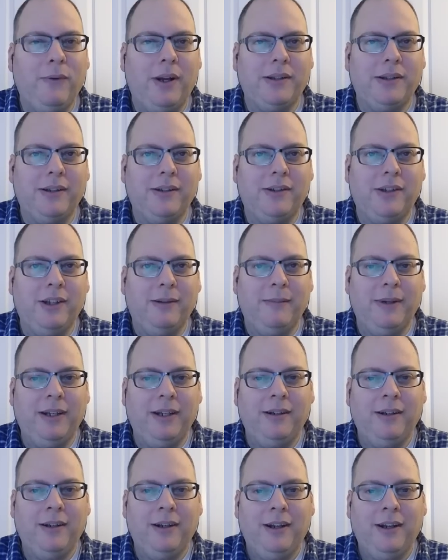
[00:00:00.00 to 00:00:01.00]
questions to
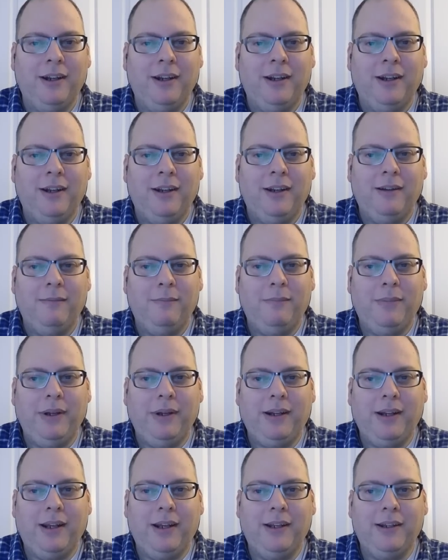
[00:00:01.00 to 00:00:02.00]
me,
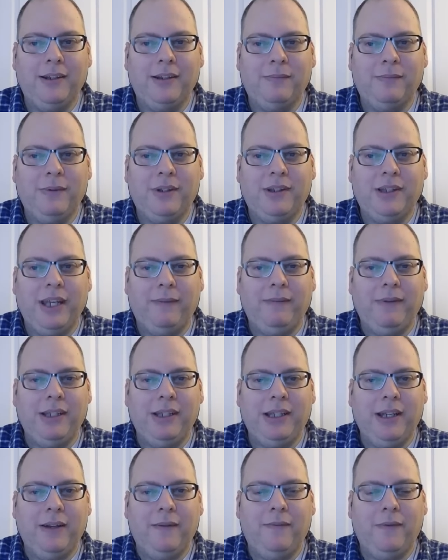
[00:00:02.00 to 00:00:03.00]
because which
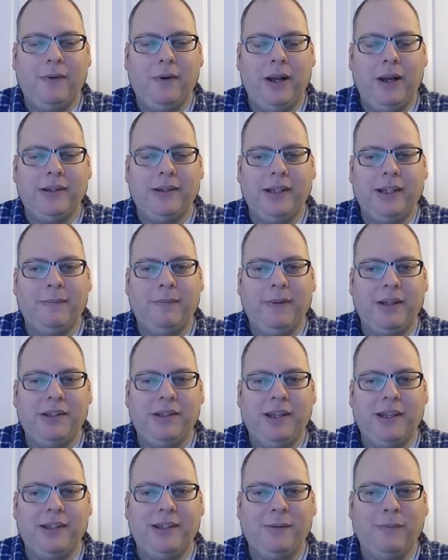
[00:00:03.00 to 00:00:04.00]
safeties give Ohio State the
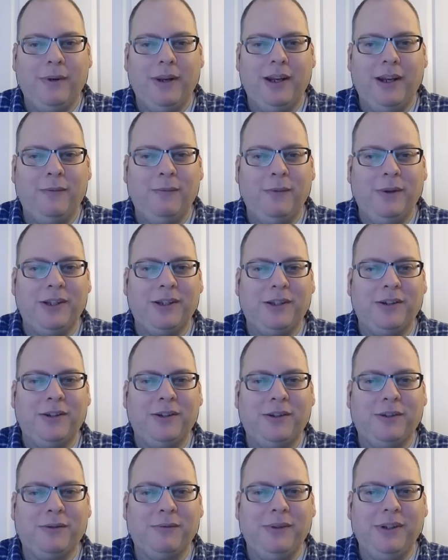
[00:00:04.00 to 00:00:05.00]
best chance to win, and which
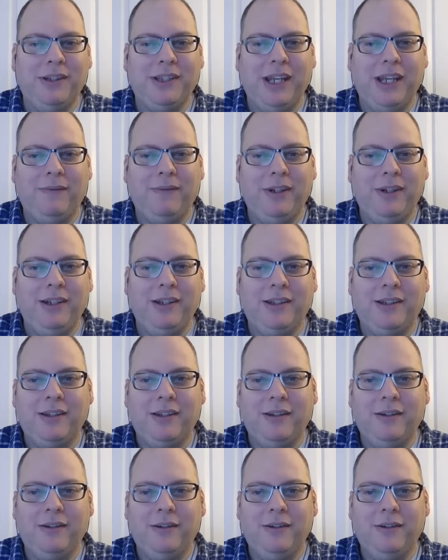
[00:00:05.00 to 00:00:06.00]
three
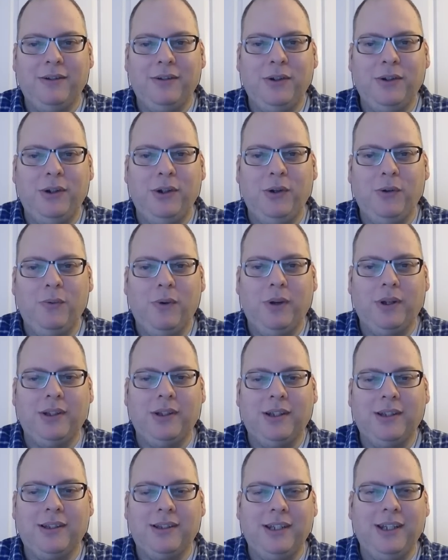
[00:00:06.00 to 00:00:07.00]
safeties do you
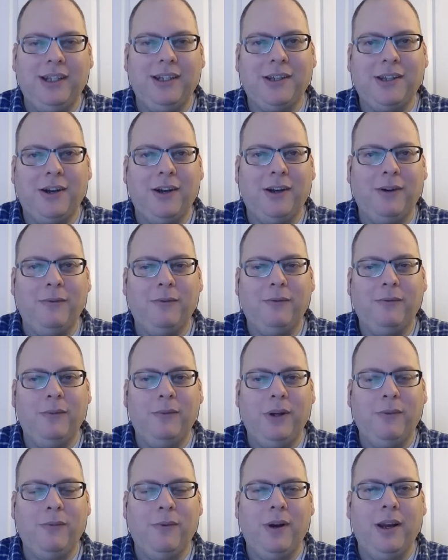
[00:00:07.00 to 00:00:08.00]
want to see starting
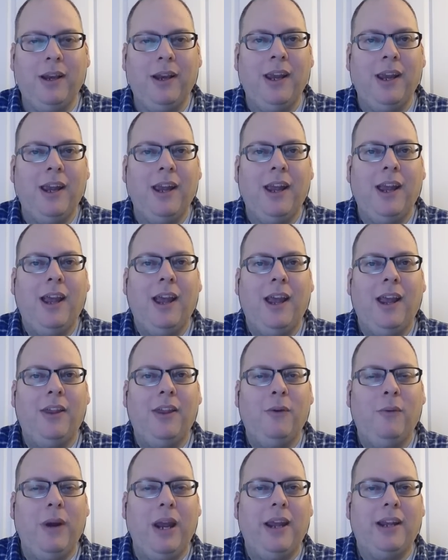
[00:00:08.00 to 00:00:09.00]
week one?
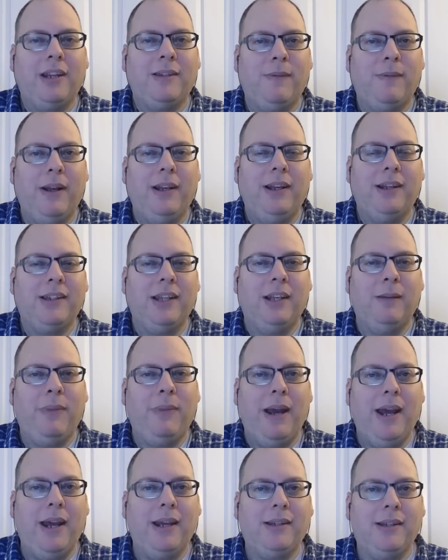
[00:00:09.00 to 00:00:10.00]
The way I explain this in the
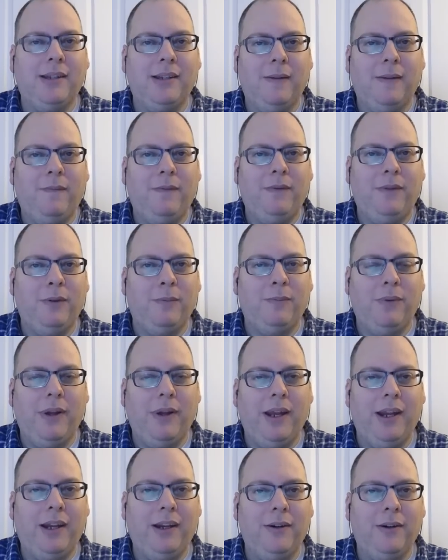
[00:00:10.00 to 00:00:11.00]
past is if you're
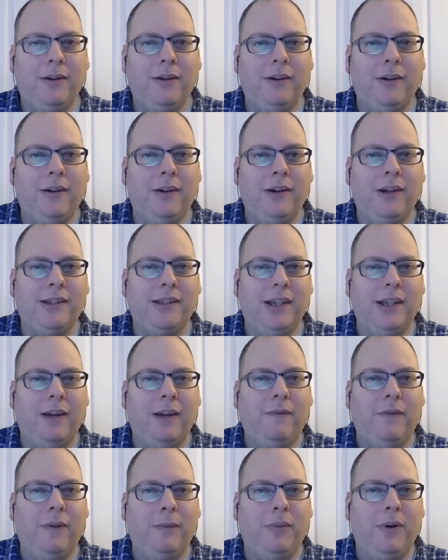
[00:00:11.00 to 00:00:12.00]
playing your
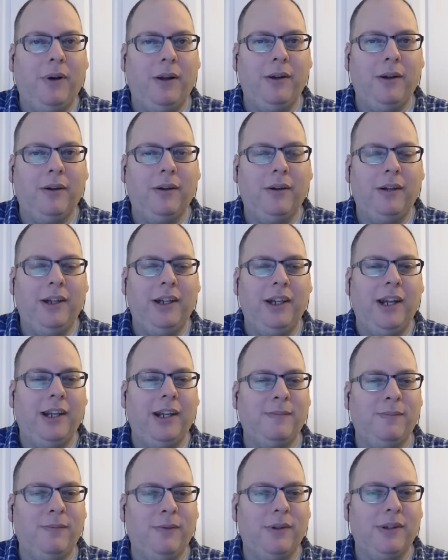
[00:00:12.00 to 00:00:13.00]
NCAA football, your
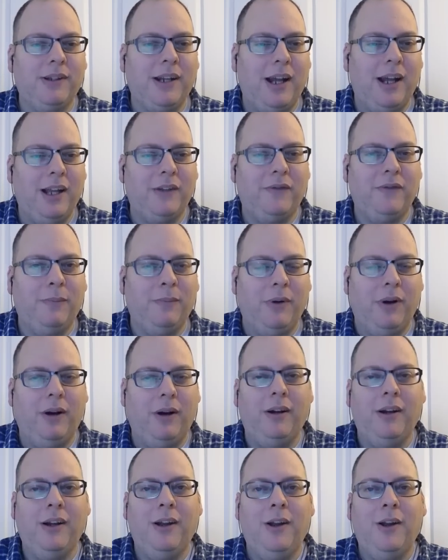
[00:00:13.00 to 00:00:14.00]
EA Sports college
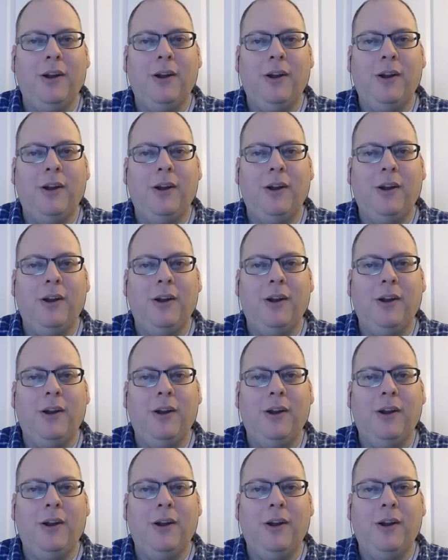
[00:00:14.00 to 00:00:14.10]
football,